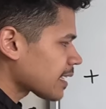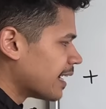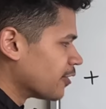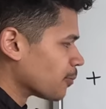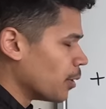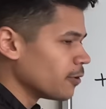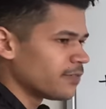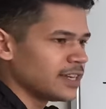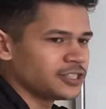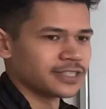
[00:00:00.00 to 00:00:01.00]
and their
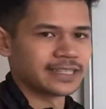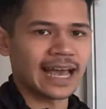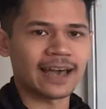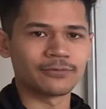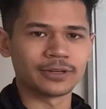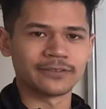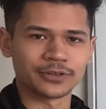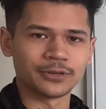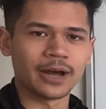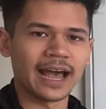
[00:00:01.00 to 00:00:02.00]
motivation to have whatever
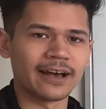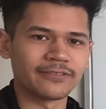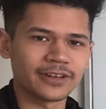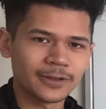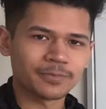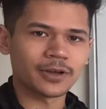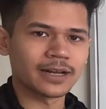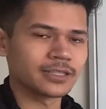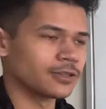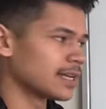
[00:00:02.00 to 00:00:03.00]
you have. All
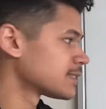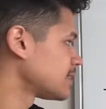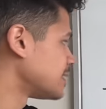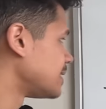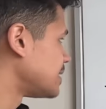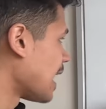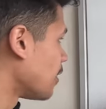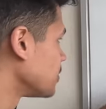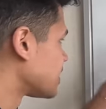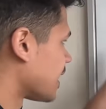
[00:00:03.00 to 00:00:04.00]
right, so that's the
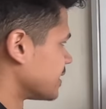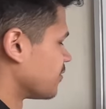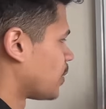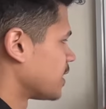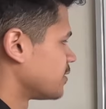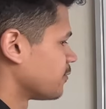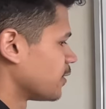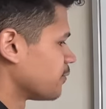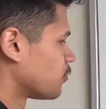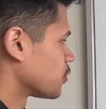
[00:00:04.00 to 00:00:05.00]
downsides of positive
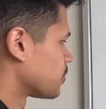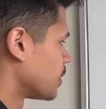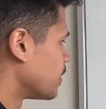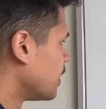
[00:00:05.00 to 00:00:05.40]
reinforcement.